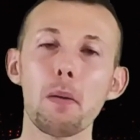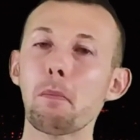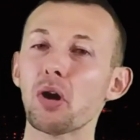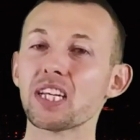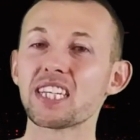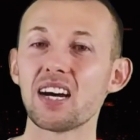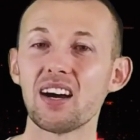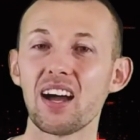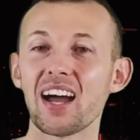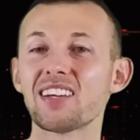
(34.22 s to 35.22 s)
monitor
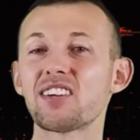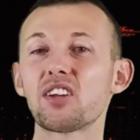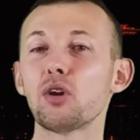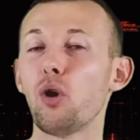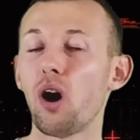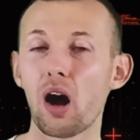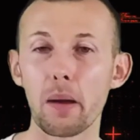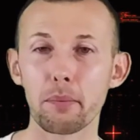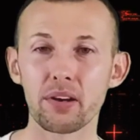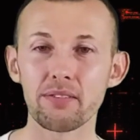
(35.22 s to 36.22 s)
and secure
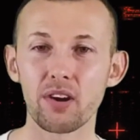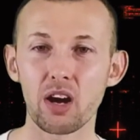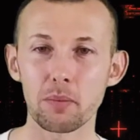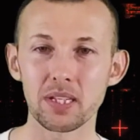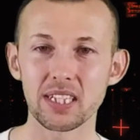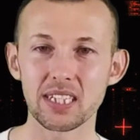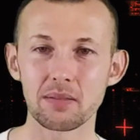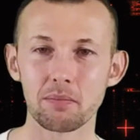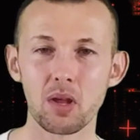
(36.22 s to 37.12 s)
hybrid environments,